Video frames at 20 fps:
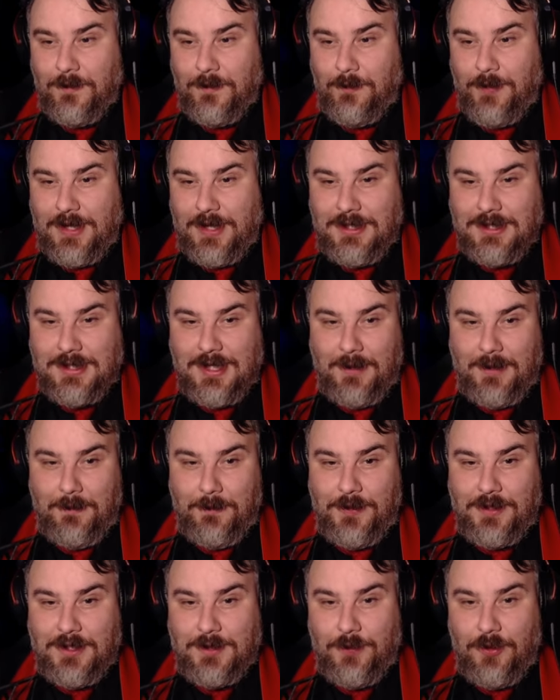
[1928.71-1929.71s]
Base camp
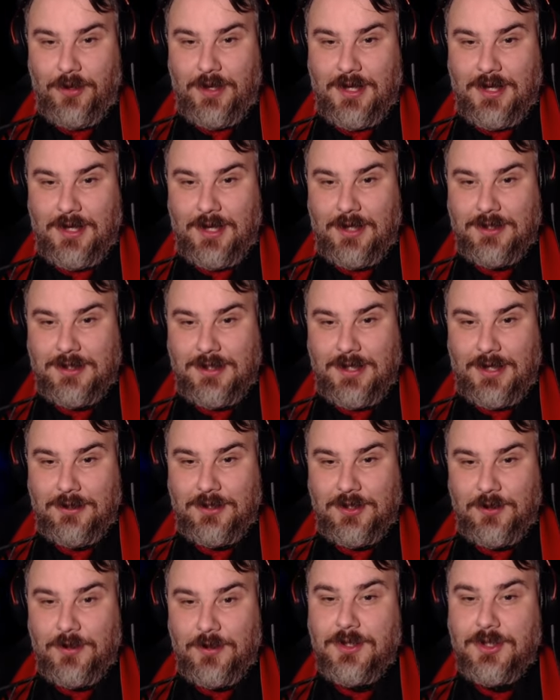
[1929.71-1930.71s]
is pretty close now,
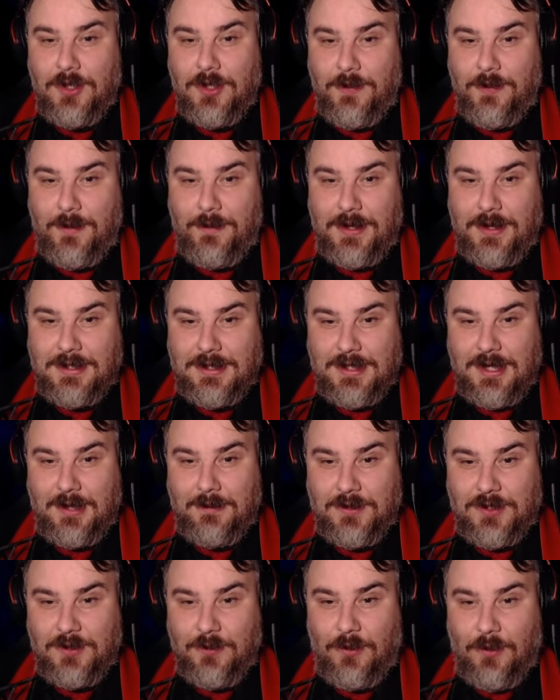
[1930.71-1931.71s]
so we're going to stop at base camp
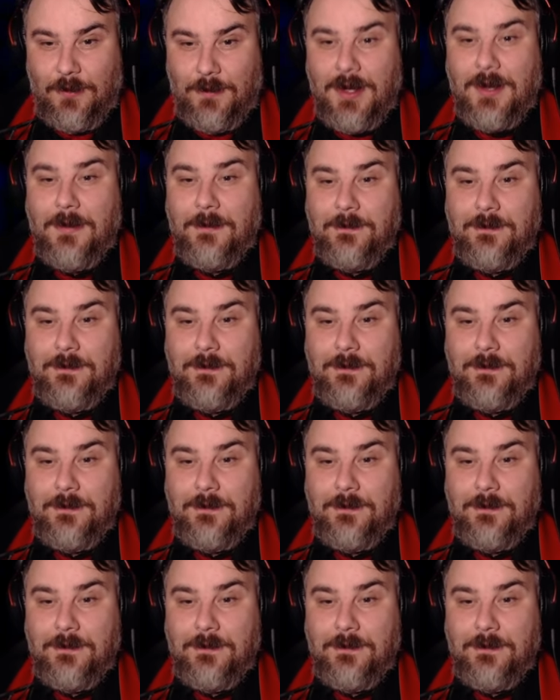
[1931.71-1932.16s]
to warm up.